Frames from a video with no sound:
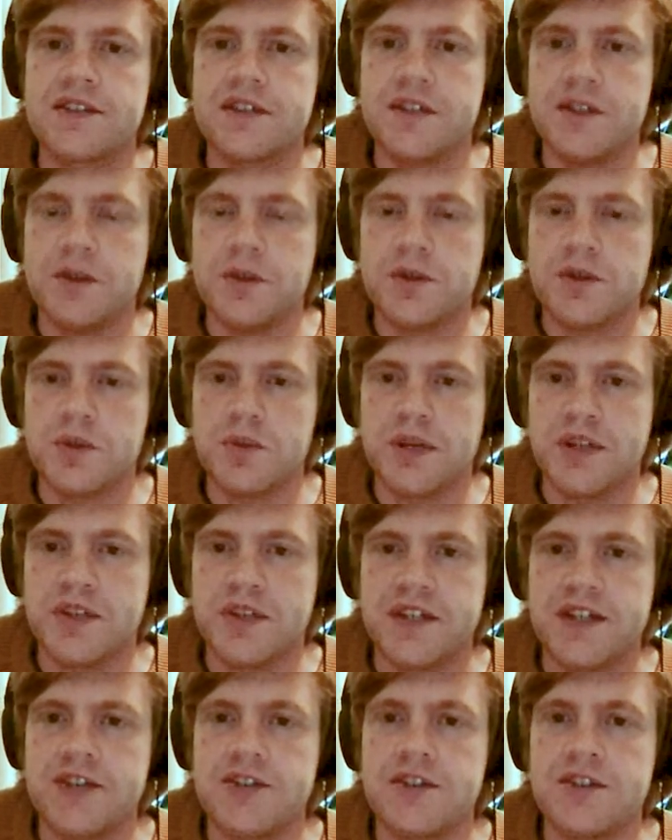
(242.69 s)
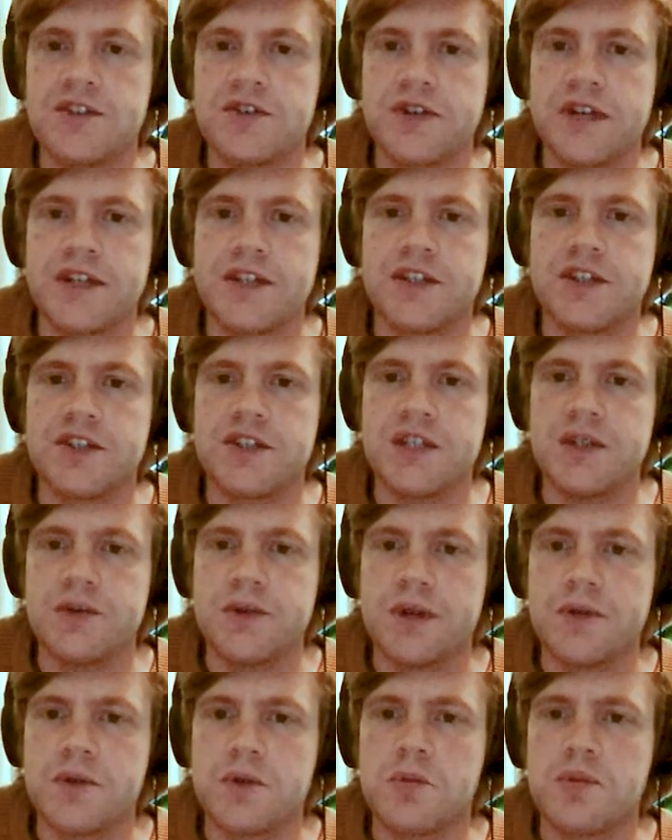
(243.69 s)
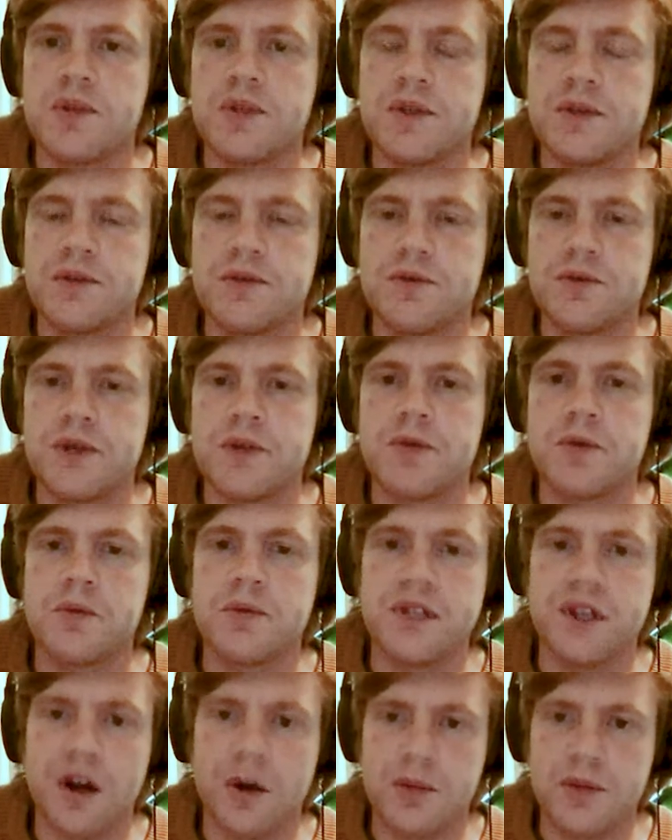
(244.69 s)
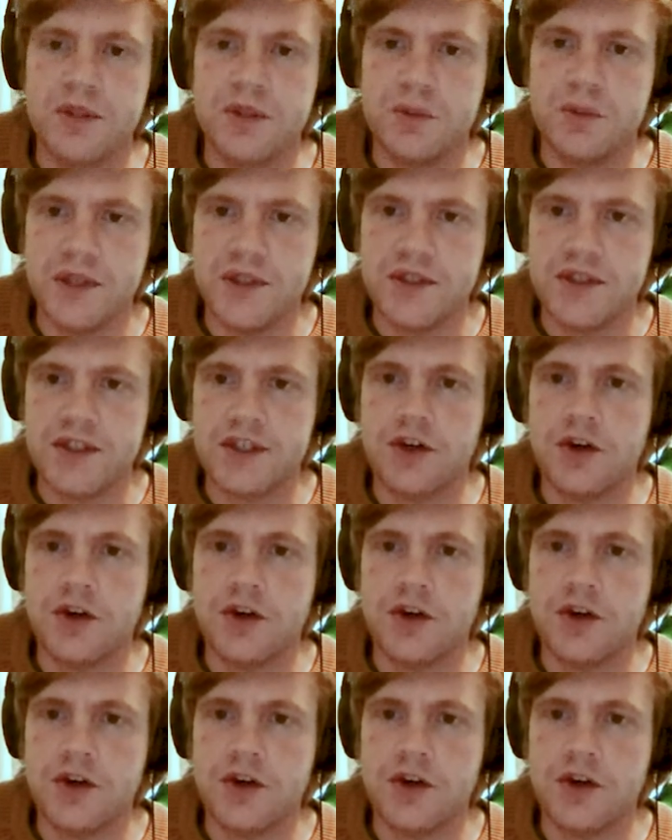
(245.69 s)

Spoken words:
use a bisection strategy where we'll be optimistic